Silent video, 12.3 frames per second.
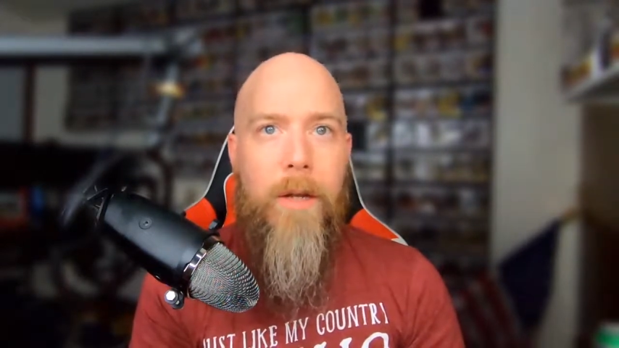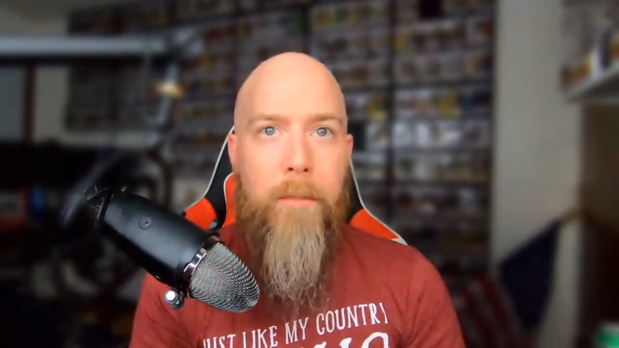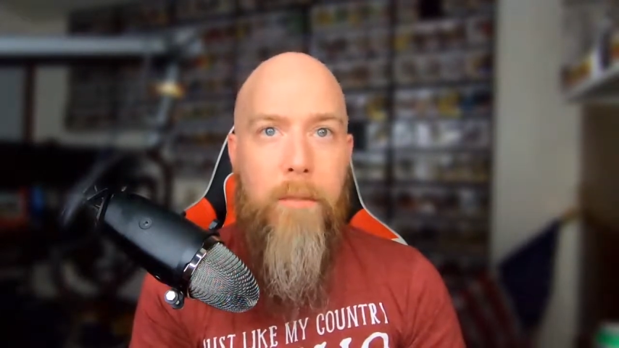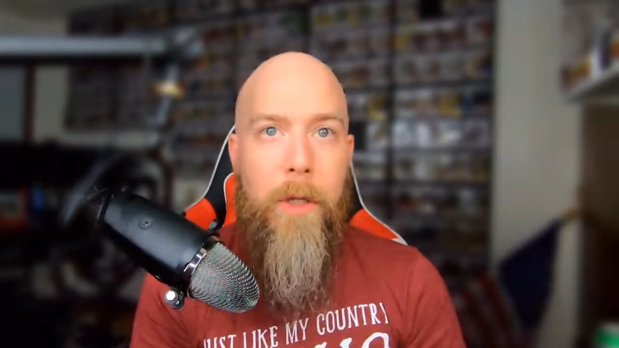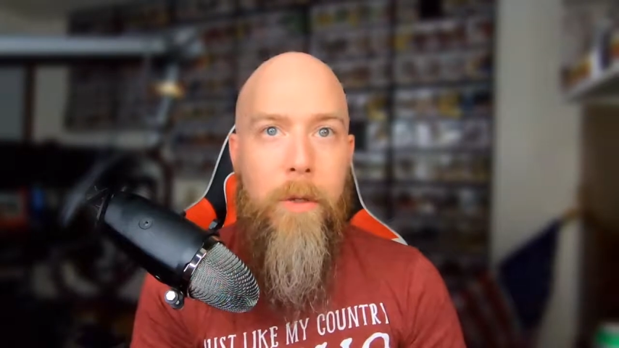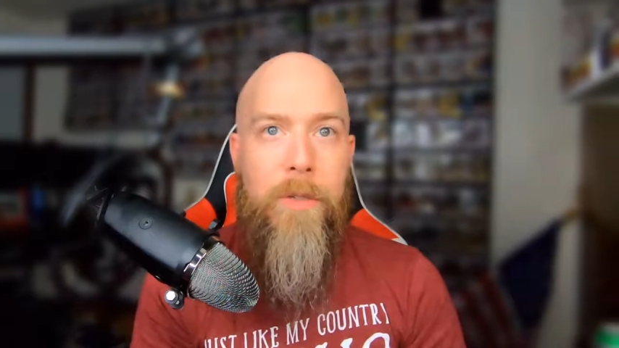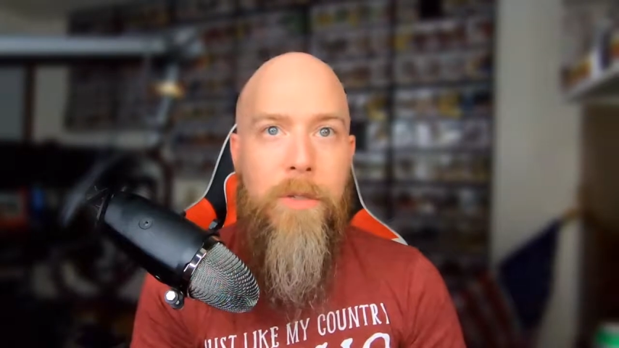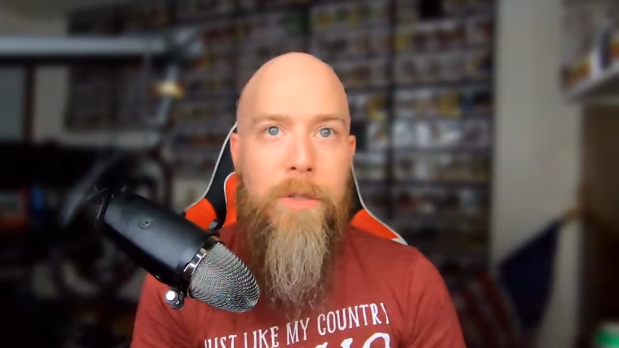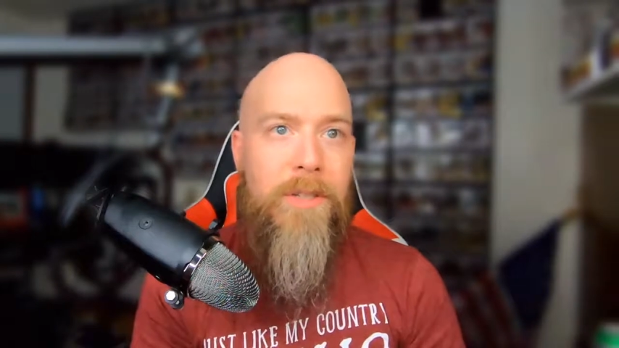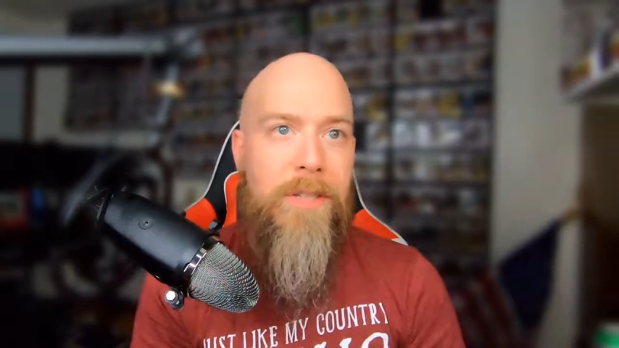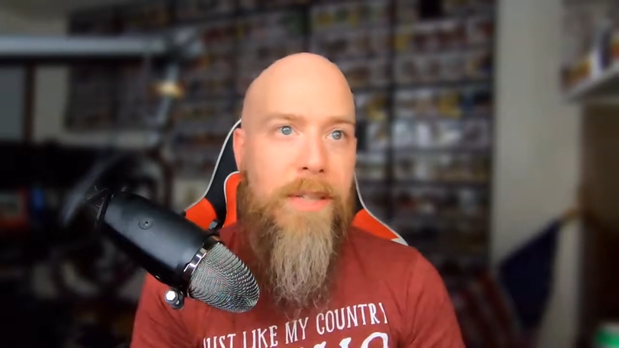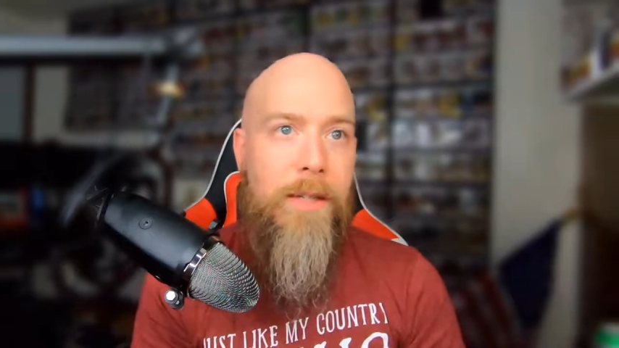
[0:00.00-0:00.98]

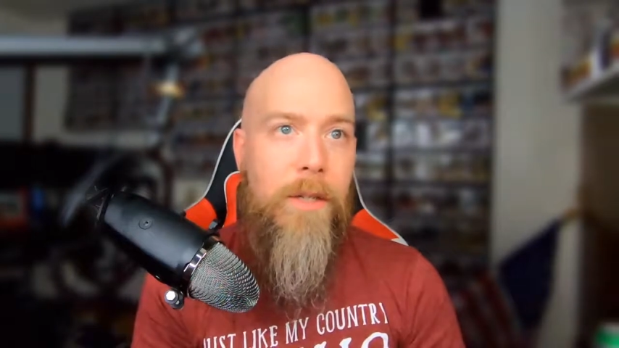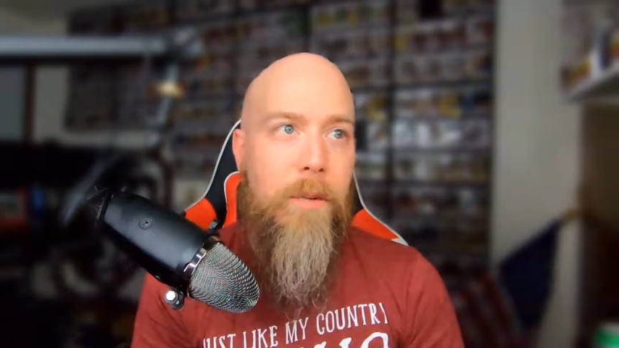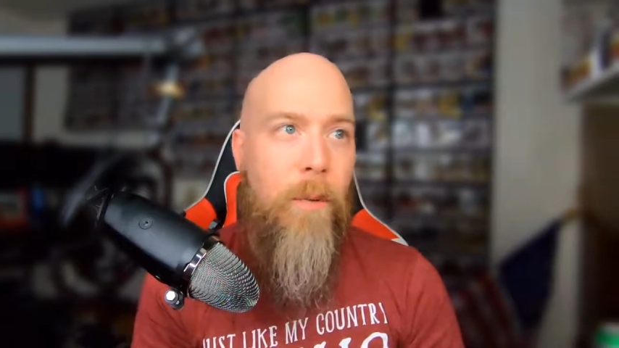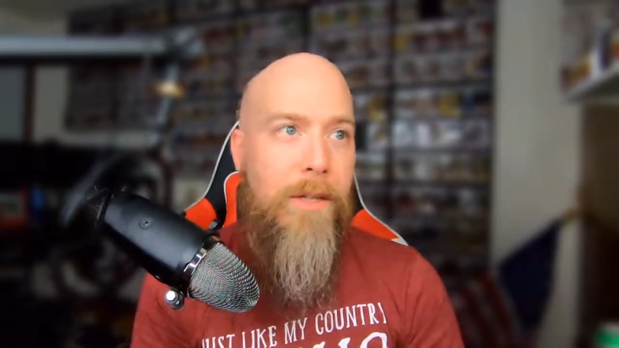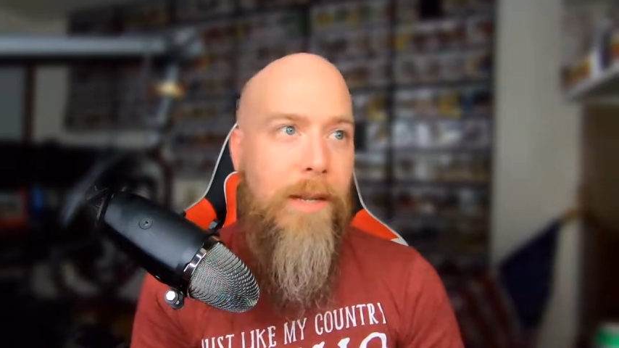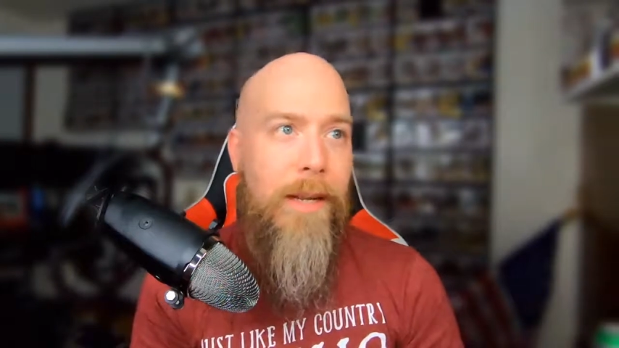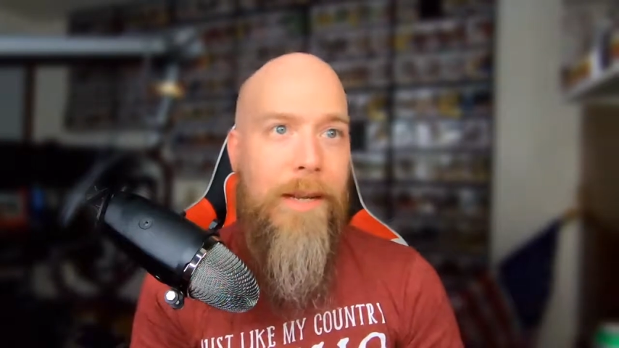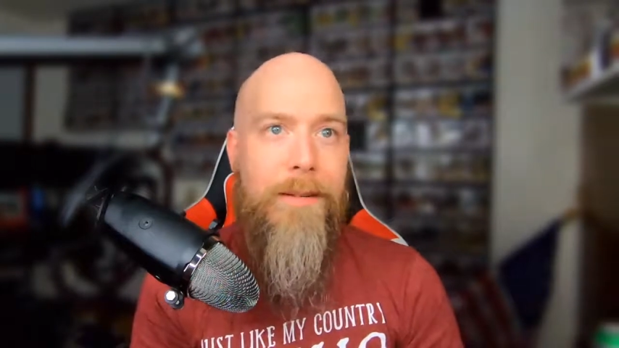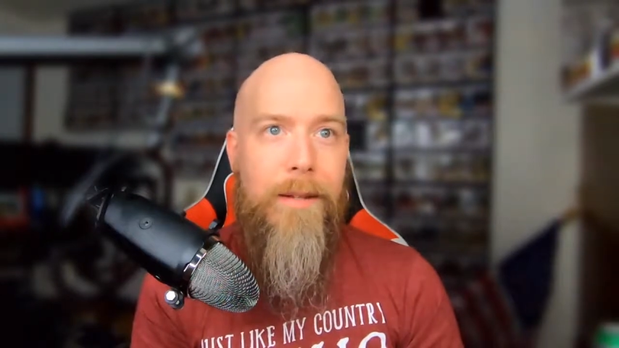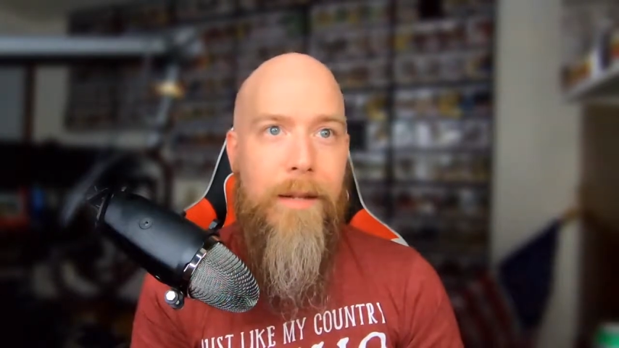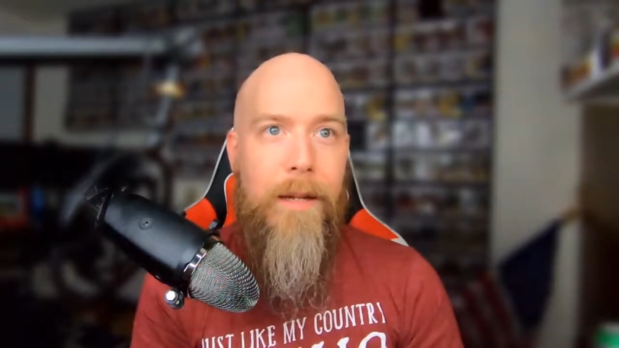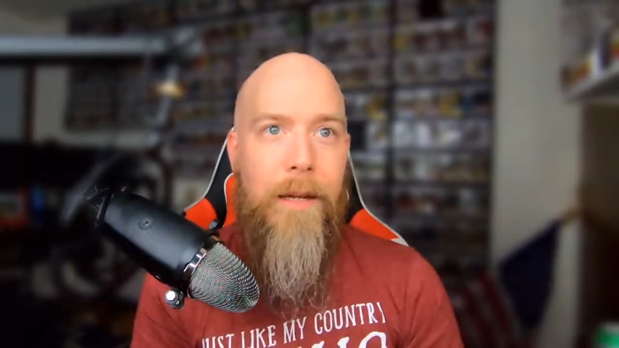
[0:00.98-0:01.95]
abuse since the
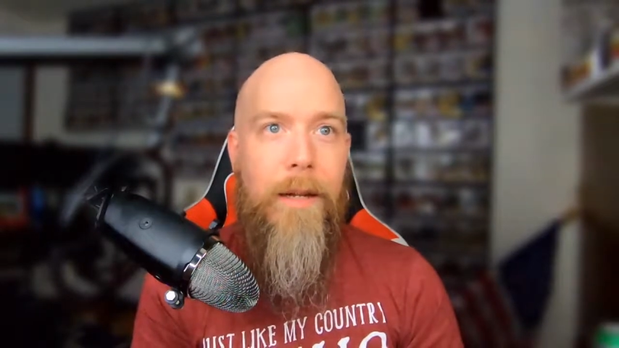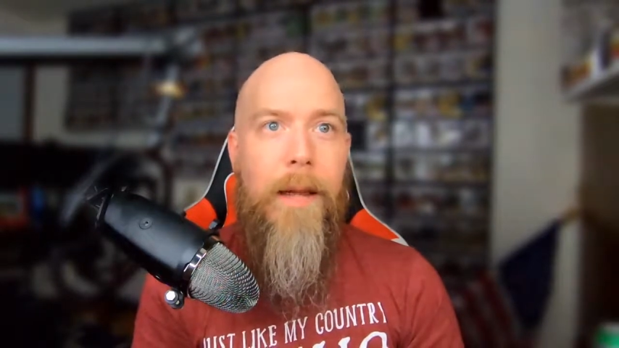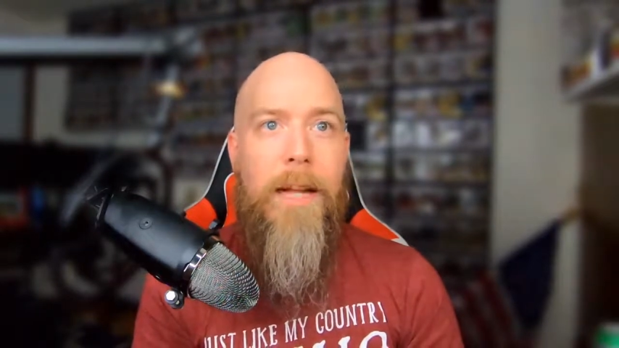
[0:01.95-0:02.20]
2018